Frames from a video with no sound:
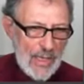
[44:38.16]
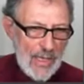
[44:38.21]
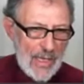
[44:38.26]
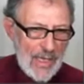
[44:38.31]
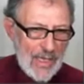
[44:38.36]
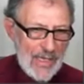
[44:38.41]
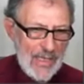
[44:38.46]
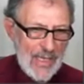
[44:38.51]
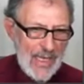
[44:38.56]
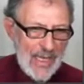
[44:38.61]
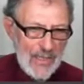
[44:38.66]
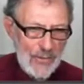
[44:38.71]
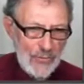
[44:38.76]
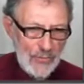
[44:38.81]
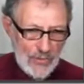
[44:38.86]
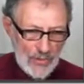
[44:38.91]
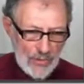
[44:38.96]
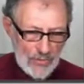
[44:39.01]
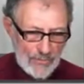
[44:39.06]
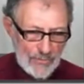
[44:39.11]
and
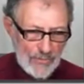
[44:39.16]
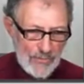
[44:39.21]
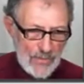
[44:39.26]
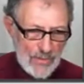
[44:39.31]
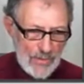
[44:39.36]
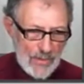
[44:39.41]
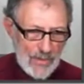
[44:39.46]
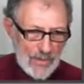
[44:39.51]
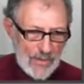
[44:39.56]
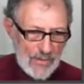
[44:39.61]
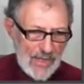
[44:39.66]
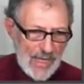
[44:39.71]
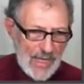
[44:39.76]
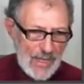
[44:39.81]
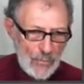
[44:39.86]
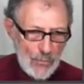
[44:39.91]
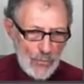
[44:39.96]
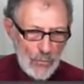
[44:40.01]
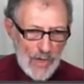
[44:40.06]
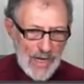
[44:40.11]

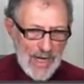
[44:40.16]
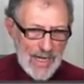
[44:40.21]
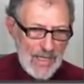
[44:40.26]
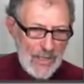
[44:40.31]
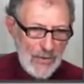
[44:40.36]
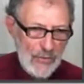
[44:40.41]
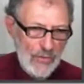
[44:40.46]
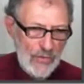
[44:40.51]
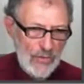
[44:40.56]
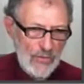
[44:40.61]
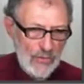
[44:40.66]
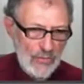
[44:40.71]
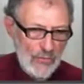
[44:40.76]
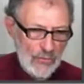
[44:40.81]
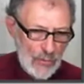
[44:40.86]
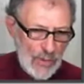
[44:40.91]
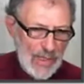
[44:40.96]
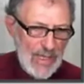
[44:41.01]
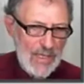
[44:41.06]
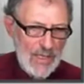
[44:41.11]
that range is
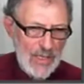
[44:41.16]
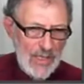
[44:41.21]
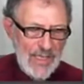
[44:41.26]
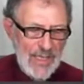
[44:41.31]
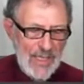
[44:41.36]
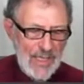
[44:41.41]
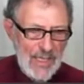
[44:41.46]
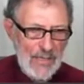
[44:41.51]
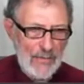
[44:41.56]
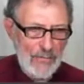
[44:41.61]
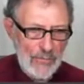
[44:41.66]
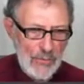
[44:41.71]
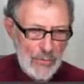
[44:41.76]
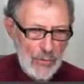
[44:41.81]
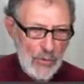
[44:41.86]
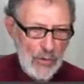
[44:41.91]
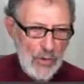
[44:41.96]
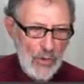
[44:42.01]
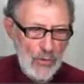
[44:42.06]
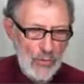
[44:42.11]
strictly, if you
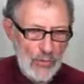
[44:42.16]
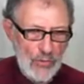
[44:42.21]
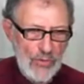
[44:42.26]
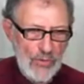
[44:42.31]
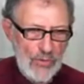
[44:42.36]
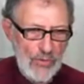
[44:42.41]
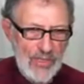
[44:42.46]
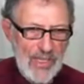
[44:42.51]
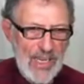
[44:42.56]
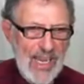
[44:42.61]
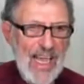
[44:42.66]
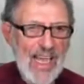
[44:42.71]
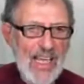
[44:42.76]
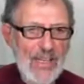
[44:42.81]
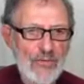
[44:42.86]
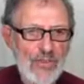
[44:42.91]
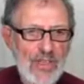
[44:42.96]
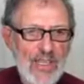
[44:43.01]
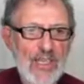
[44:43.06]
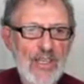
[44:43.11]
go to the
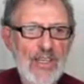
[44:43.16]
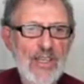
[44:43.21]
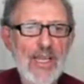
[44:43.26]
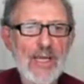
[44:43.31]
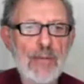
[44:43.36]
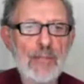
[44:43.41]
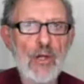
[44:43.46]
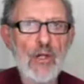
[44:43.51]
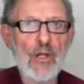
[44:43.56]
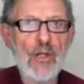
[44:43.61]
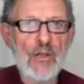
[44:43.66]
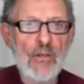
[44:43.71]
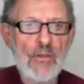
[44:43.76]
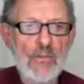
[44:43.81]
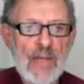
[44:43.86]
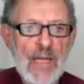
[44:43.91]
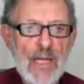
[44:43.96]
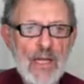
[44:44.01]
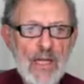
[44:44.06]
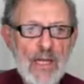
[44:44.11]
ASCII table,
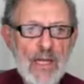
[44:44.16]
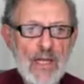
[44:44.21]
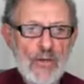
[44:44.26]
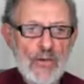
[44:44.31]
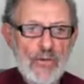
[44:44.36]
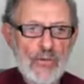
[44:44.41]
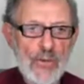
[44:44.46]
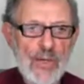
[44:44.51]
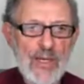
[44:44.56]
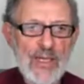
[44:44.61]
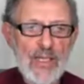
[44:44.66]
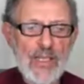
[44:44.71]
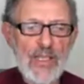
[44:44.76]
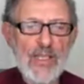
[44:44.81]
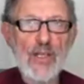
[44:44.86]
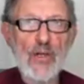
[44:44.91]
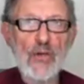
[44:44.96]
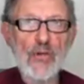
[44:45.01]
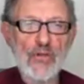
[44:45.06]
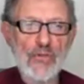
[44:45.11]
strictly
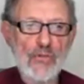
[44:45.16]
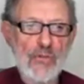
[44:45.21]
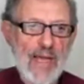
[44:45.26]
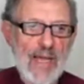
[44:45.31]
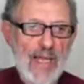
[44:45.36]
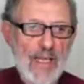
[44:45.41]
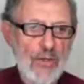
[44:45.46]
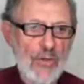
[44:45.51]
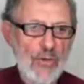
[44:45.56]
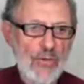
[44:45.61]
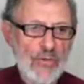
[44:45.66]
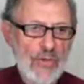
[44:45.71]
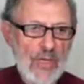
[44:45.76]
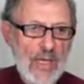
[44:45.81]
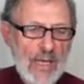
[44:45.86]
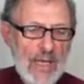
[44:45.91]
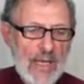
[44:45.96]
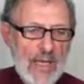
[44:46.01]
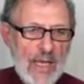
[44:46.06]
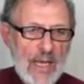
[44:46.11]
those values.
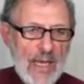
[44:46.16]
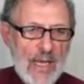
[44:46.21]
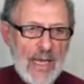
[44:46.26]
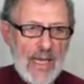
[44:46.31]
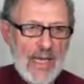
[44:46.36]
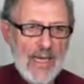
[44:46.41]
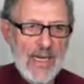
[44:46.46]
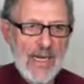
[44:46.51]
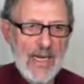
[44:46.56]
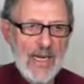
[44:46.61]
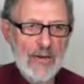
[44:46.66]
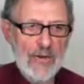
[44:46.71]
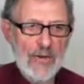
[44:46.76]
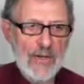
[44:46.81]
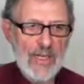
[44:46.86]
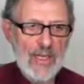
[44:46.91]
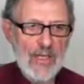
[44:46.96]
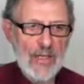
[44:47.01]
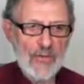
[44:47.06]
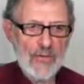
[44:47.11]
And here
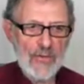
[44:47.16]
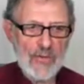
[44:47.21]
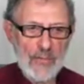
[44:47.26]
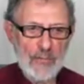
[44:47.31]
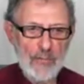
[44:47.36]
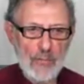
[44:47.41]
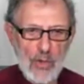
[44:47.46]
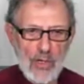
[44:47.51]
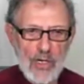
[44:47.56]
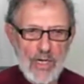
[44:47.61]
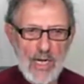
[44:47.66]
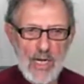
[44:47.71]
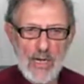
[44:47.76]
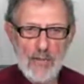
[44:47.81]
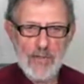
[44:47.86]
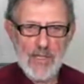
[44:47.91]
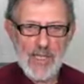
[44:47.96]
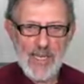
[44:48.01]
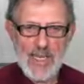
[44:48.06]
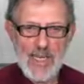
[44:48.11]
is a more
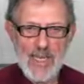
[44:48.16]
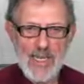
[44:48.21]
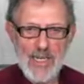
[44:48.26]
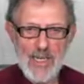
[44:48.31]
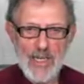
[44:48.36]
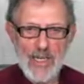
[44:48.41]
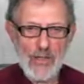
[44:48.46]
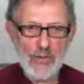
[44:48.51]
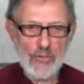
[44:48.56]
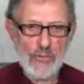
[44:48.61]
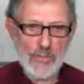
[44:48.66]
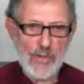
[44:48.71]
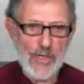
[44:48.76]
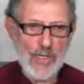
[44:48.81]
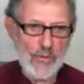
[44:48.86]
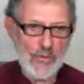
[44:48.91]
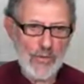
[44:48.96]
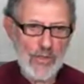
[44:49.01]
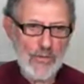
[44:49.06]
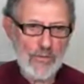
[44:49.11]
complicated
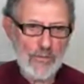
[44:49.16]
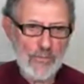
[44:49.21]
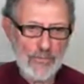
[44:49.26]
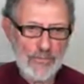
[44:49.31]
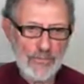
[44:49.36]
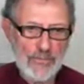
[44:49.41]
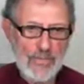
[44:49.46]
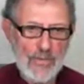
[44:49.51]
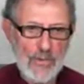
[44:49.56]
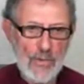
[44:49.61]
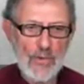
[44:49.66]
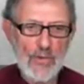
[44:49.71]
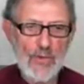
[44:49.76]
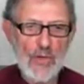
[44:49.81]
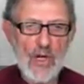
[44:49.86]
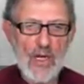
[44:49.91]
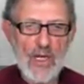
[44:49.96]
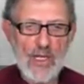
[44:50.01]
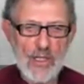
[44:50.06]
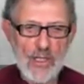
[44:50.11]
expression. I'll
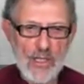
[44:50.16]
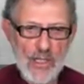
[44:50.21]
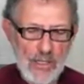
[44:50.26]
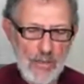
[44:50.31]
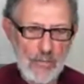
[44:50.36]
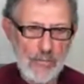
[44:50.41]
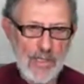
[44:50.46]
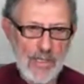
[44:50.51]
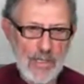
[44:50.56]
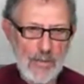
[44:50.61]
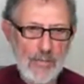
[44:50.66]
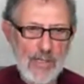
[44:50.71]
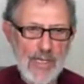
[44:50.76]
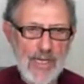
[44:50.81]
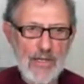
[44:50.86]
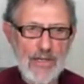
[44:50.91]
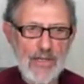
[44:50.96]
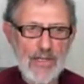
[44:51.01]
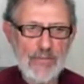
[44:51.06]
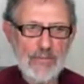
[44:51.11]
talk a little bit
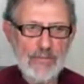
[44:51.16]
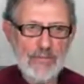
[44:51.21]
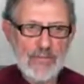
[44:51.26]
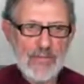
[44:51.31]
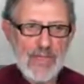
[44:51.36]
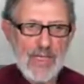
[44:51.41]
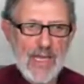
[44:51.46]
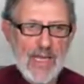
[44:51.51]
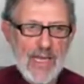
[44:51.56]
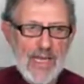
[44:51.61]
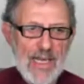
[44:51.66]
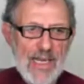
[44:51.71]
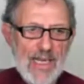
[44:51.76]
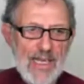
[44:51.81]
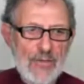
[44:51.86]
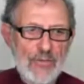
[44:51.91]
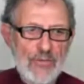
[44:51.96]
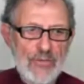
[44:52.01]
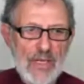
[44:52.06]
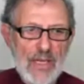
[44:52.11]
about it.
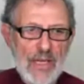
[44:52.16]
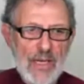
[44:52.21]
It's